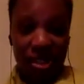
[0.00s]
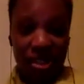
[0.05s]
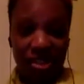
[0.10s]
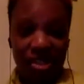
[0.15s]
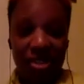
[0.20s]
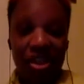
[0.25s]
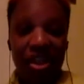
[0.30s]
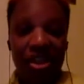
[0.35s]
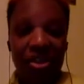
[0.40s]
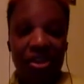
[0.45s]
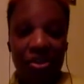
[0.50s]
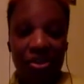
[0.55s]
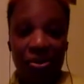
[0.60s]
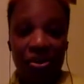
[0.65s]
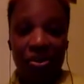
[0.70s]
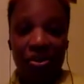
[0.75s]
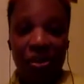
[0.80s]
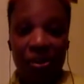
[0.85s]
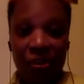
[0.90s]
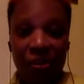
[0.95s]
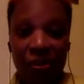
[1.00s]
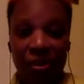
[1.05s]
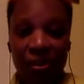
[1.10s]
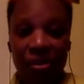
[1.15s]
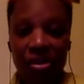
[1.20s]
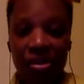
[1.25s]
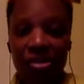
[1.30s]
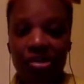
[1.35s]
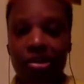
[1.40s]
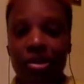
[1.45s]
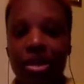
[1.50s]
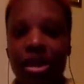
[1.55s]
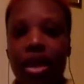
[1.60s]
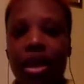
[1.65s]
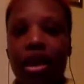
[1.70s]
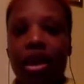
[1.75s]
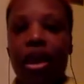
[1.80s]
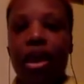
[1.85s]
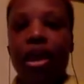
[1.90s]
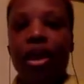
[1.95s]
So I grew up with grandparents,
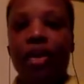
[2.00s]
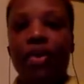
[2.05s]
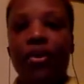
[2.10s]
and you